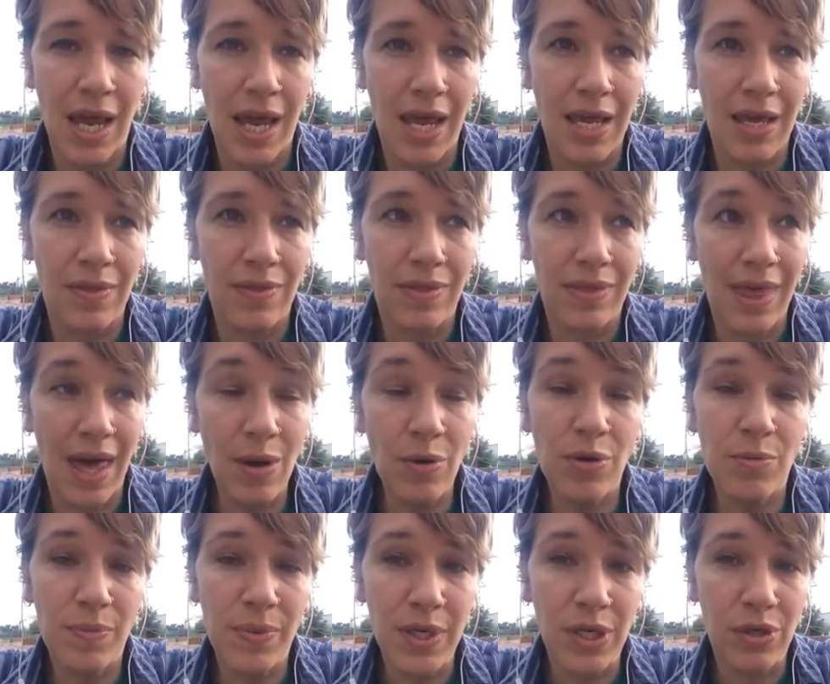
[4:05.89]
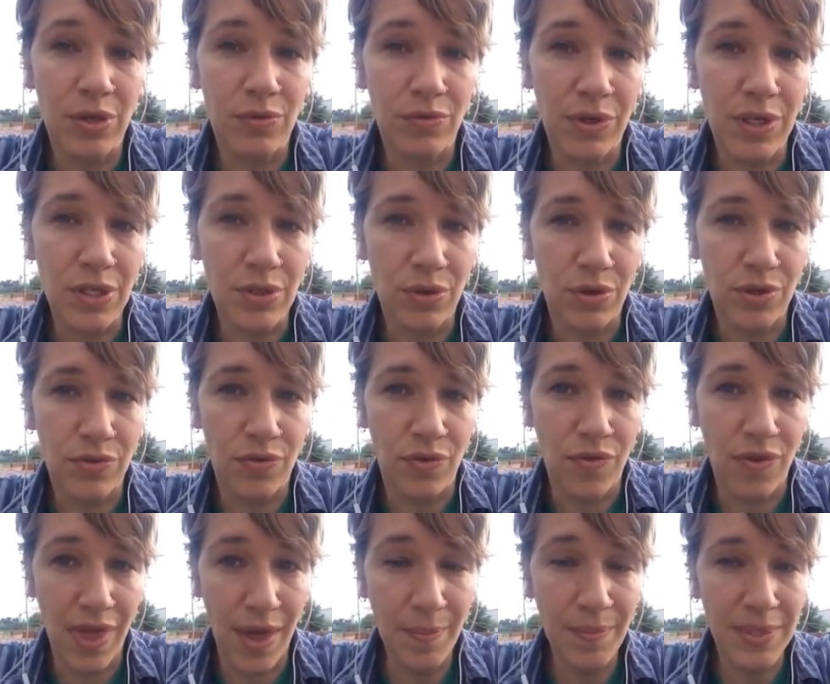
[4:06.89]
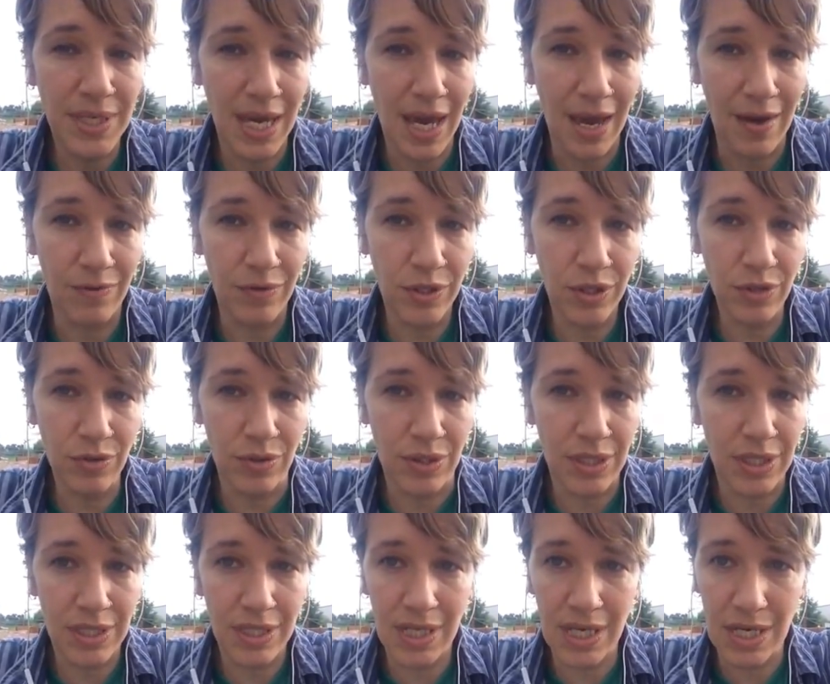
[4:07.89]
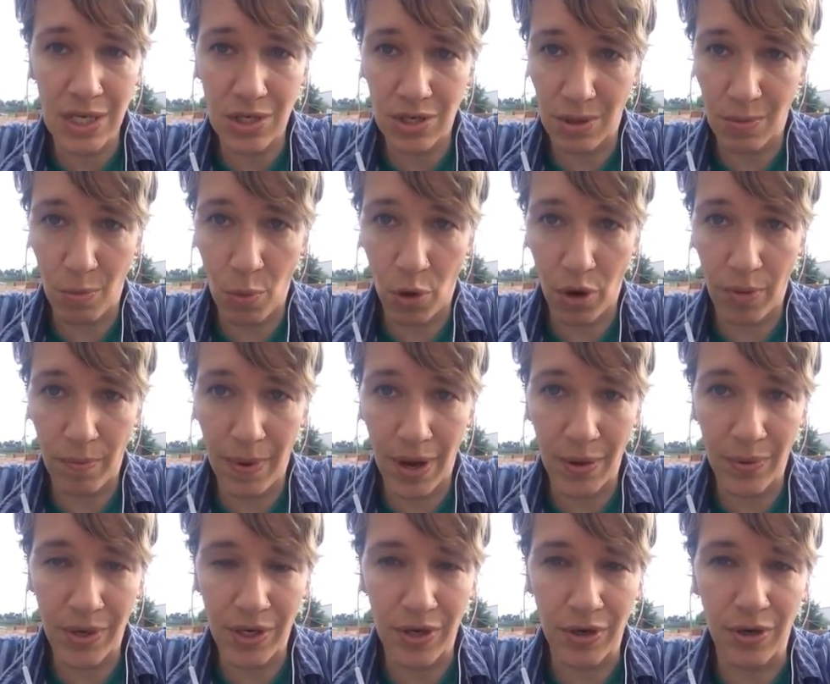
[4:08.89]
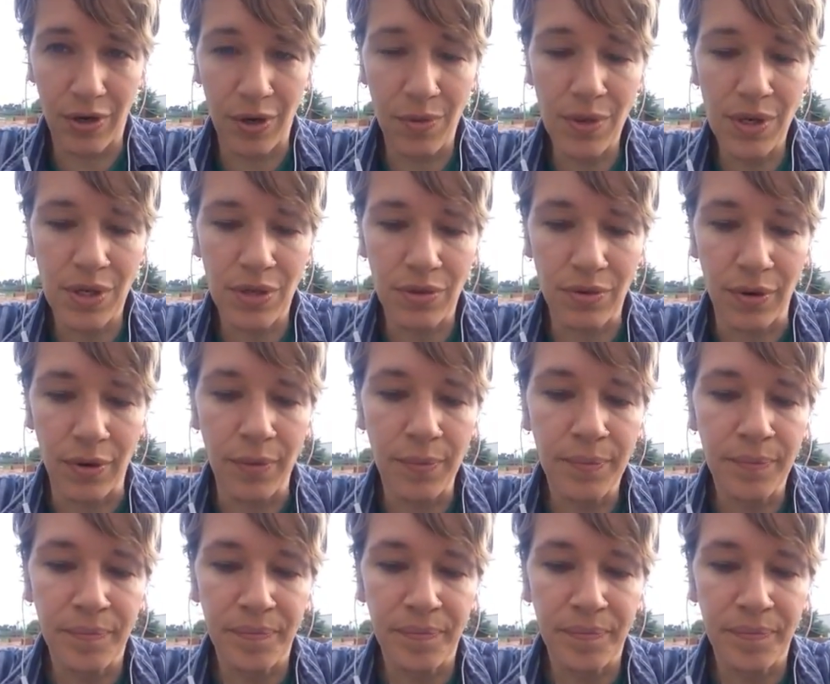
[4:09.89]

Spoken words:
And that would be a good resource for them to have too, to teach them more about what you're going through.